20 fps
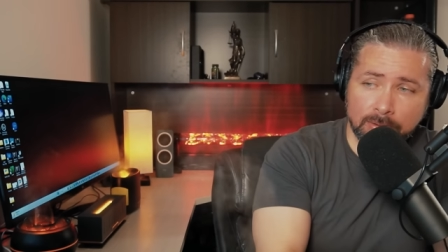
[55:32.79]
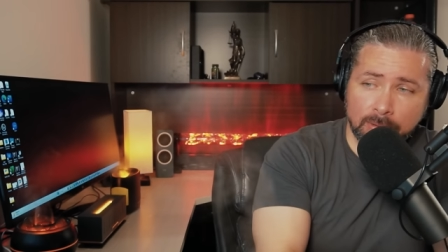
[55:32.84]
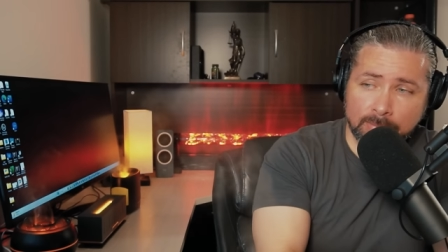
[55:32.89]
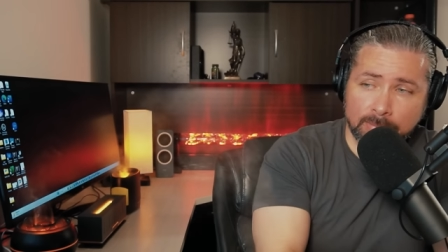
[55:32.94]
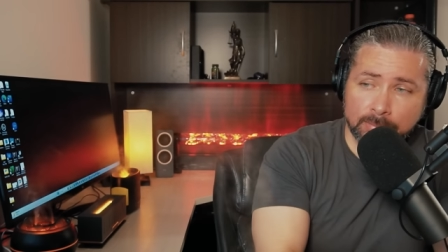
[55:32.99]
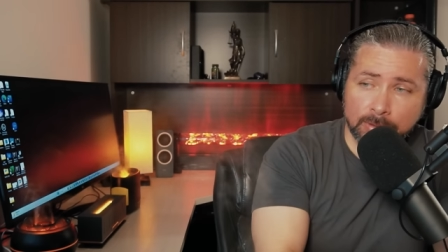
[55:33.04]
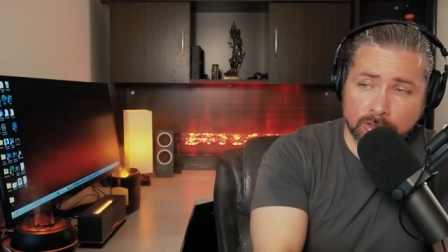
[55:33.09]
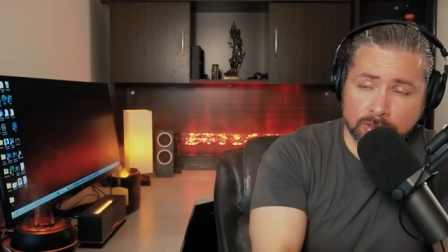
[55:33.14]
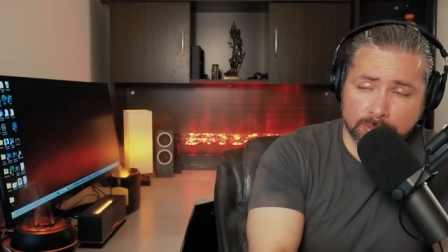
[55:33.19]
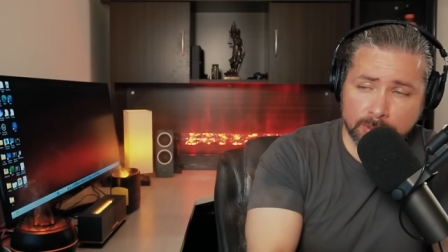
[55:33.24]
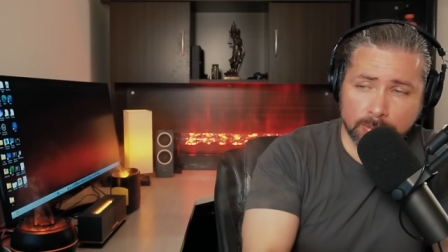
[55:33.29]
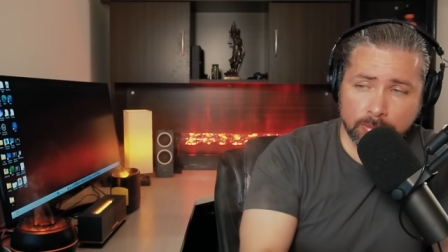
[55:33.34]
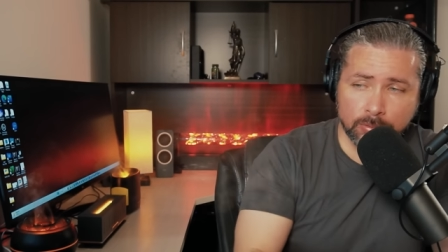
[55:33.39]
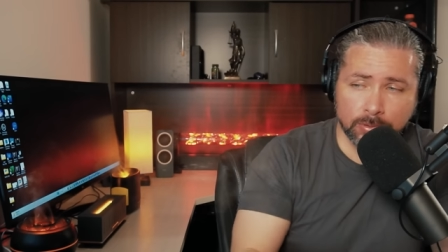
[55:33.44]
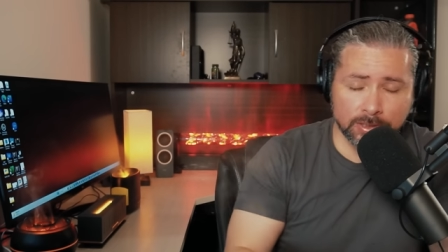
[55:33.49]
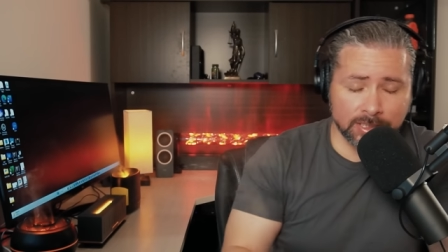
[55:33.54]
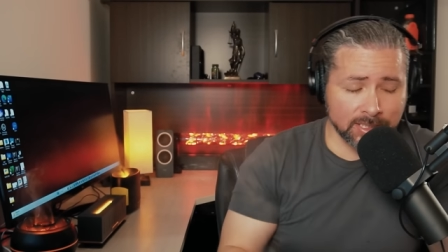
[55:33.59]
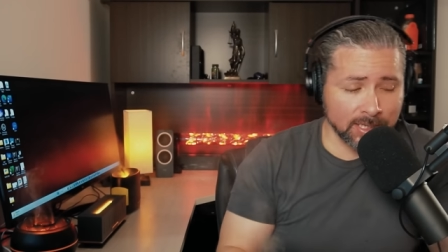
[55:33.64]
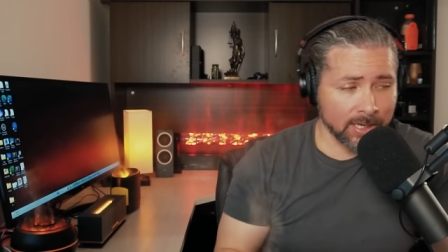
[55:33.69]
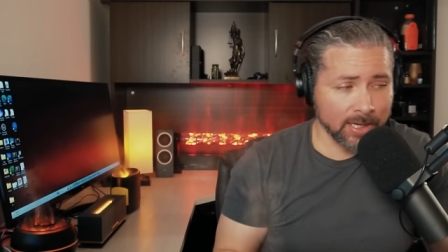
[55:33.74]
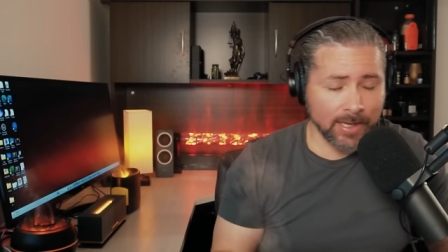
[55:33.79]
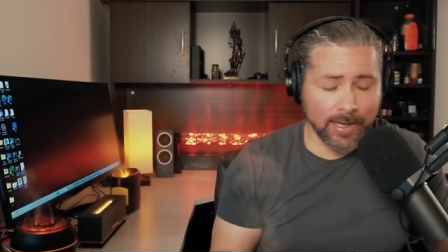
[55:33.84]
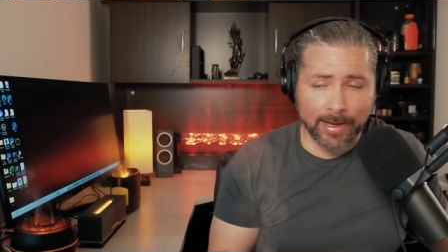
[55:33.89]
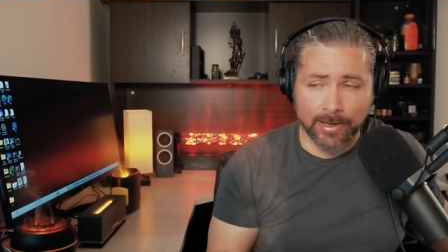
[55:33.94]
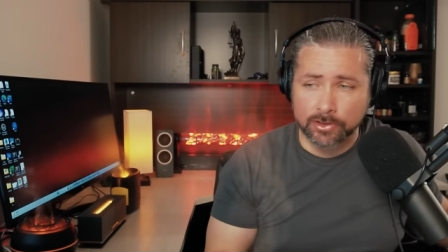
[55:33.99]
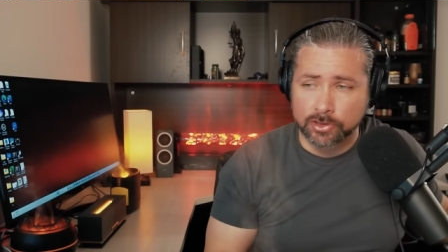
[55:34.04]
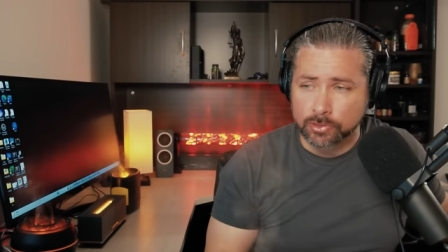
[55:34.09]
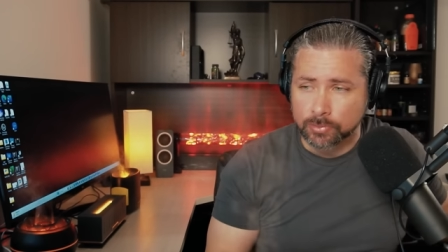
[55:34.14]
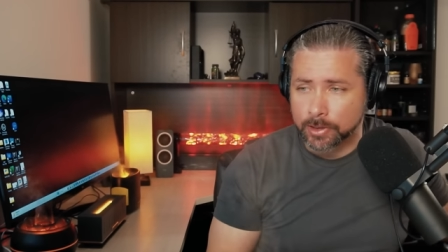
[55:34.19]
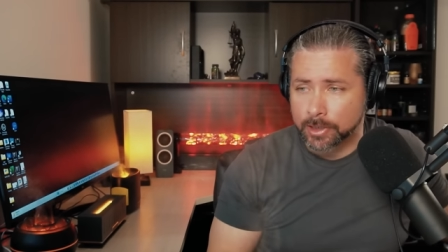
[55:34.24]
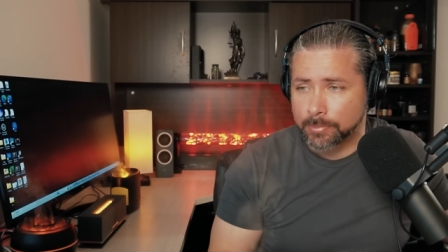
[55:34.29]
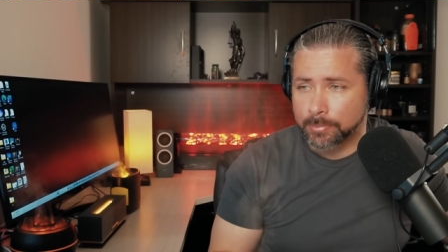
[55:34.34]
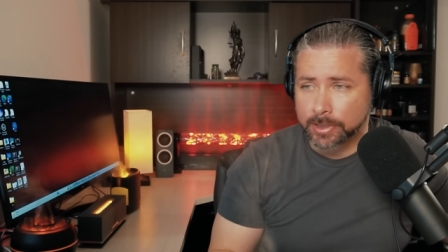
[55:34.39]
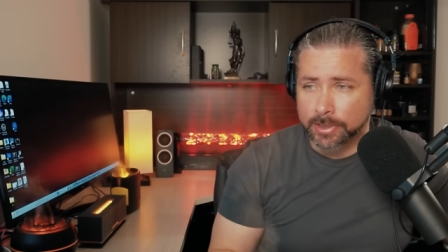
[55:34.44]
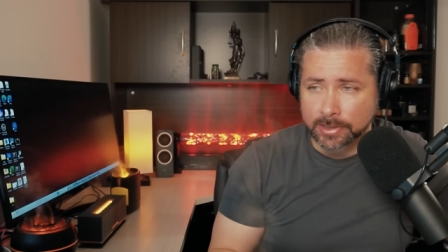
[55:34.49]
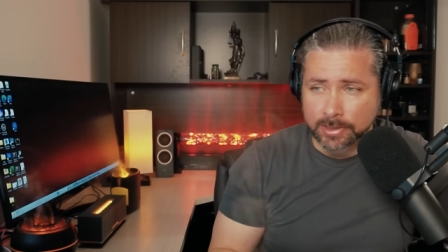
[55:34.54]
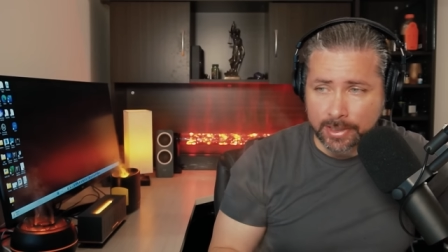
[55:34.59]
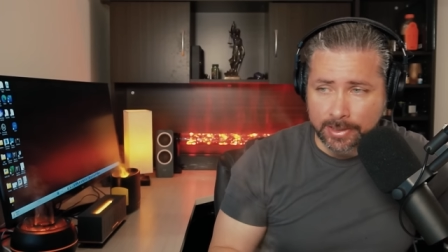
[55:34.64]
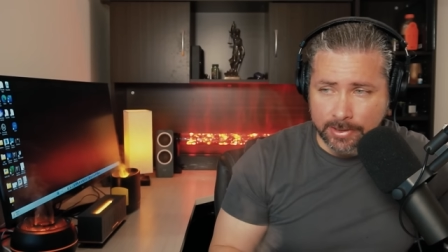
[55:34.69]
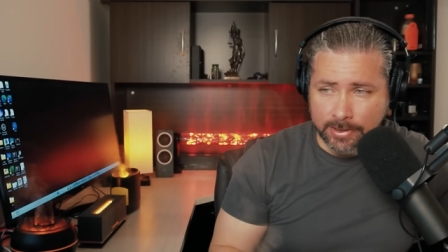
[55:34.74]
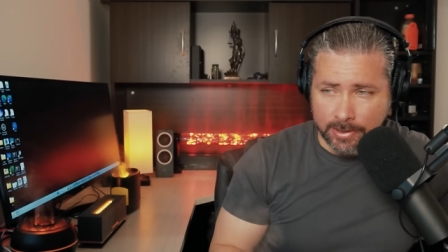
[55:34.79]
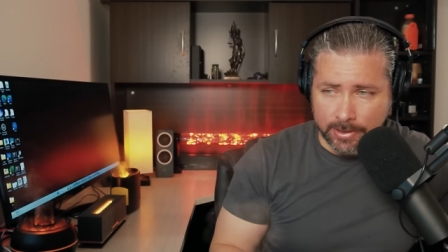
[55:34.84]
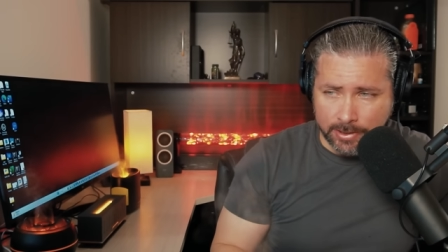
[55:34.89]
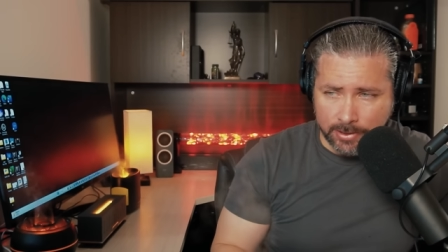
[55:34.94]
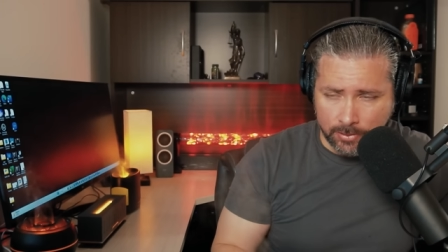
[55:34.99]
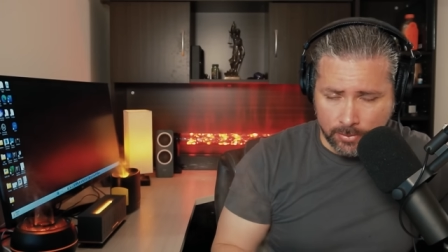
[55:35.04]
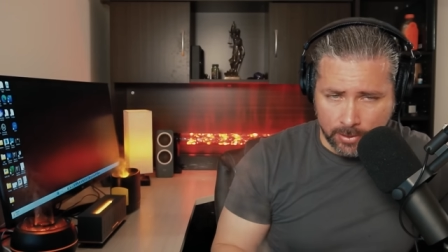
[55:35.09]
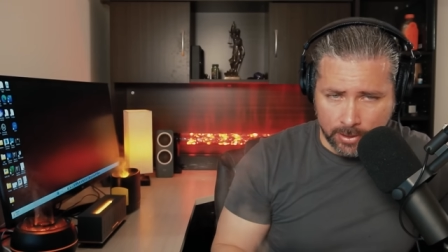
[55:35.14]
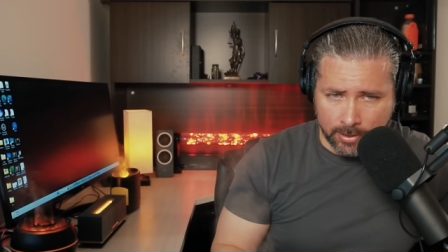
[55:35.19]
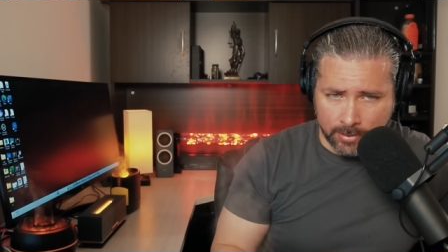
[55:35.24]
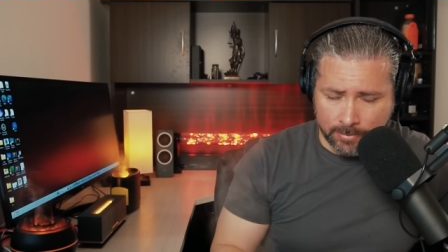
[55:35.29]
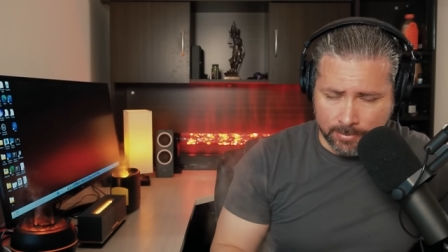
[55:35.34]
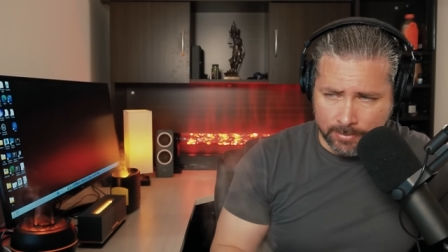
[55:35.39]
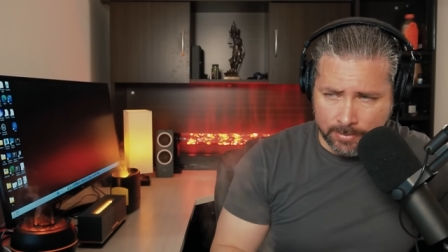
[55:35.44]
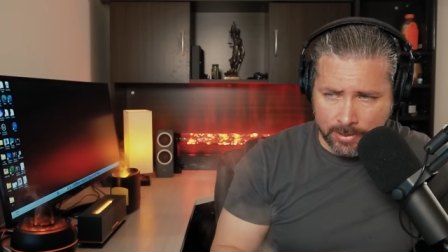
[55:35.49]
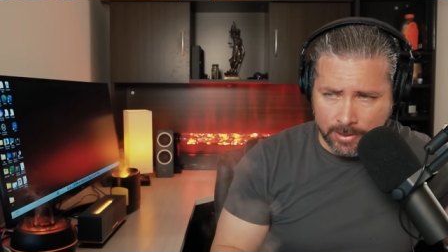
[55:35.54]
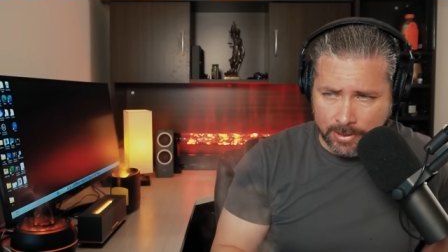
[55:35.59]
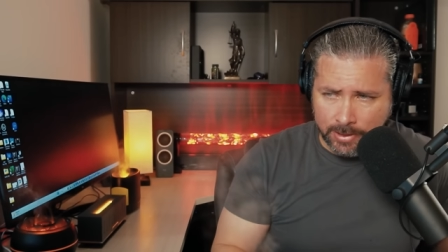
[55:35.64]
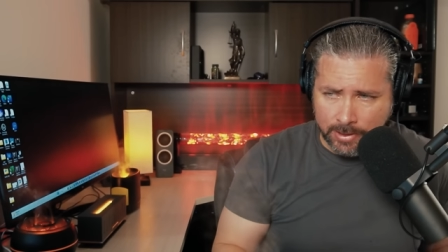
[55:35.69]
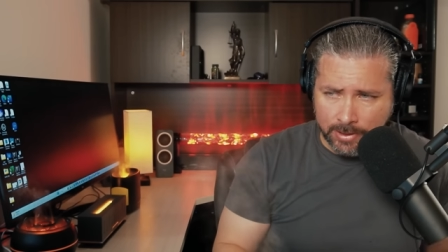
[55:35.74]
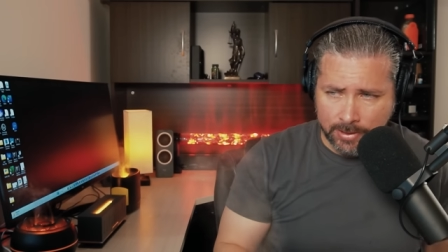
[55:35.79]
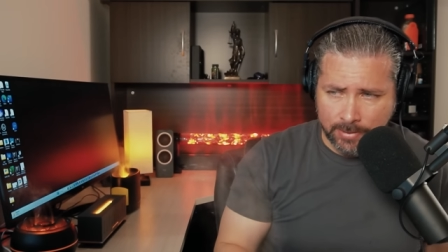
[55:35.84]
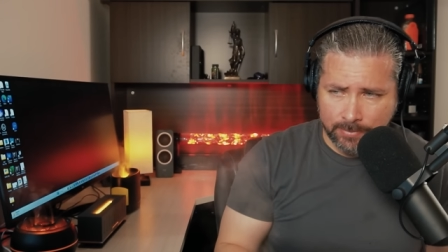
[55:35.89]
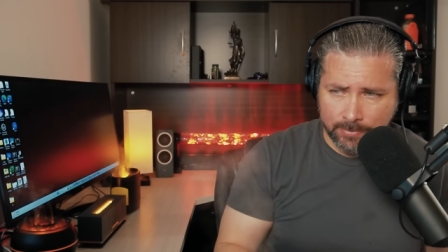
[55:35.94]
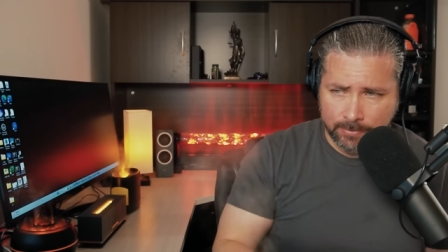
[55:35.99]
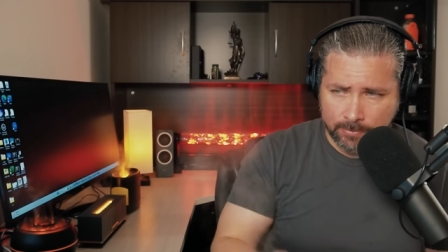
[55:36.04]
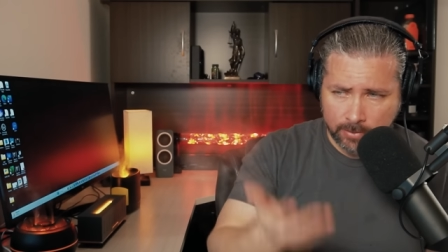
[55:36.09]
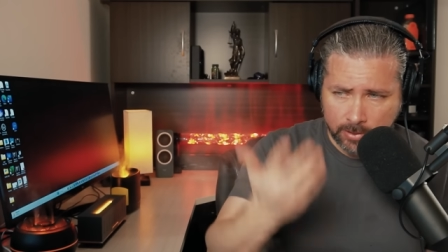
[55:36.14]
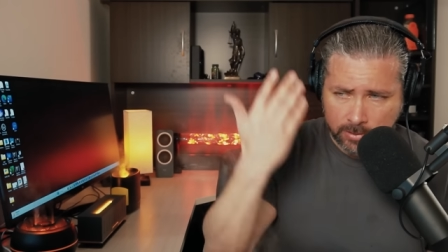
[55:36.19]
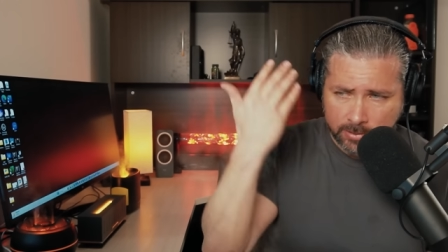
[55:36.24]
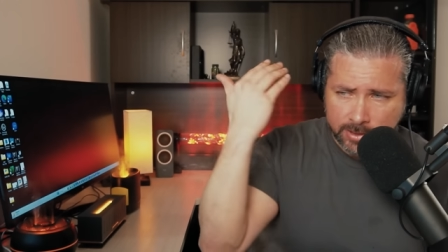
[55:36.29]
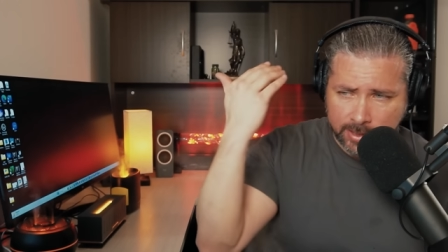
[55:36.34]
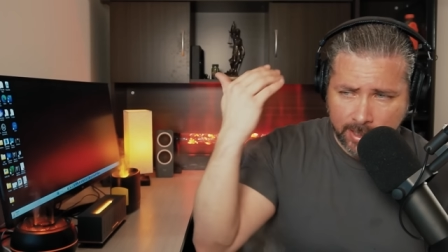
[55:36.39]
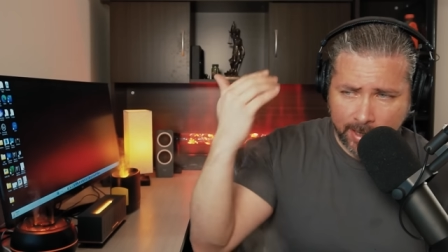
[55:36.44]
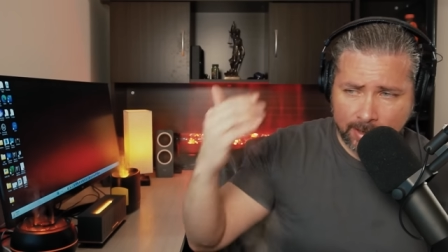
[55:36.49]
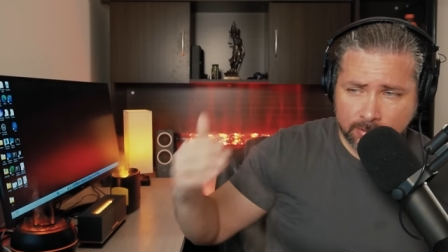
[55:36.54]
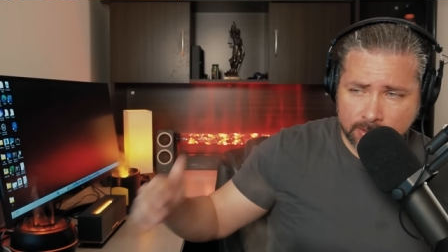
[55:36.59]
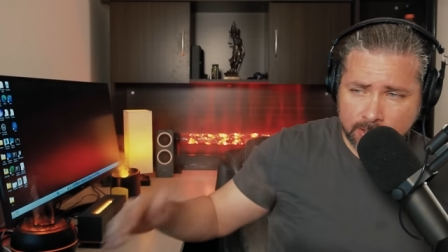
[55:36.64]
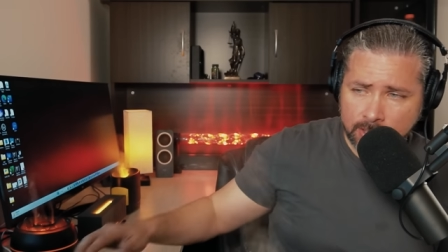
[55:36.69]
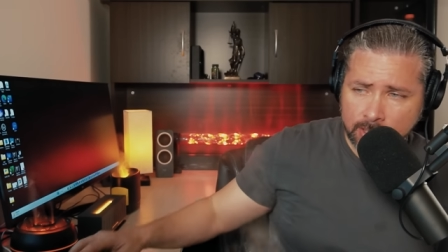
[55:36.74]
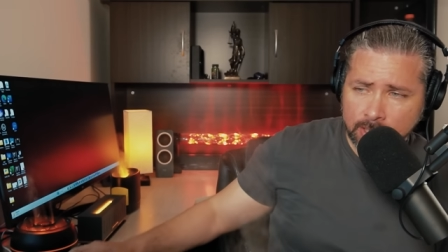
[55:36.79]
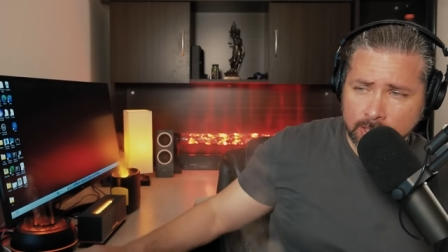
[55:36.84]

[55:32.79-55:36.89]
I mean, most people would send it elsewhere, but he sends it to, well, his house.